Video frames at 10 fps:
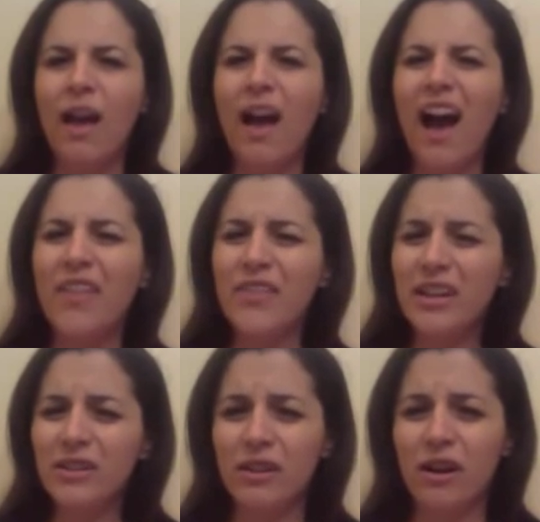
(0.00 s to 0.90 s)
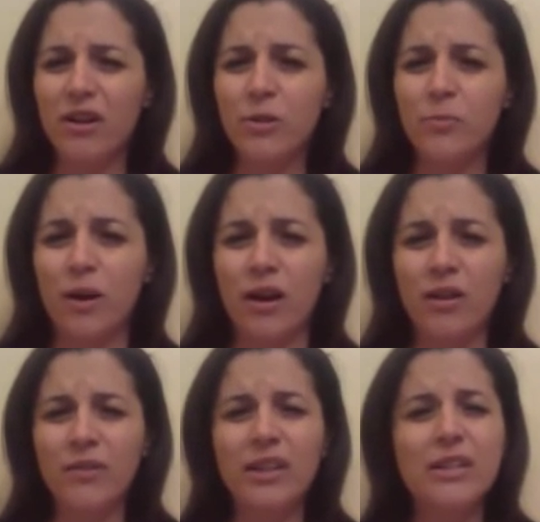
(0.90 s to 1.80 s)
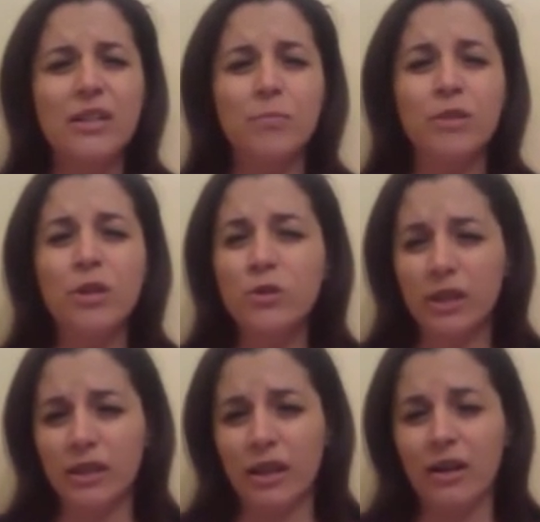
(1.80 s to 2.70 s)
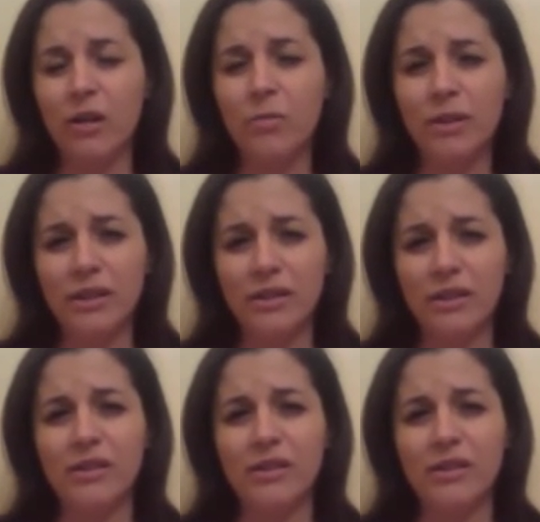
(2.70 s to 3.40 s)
I think a large part of it is the music that accompanies these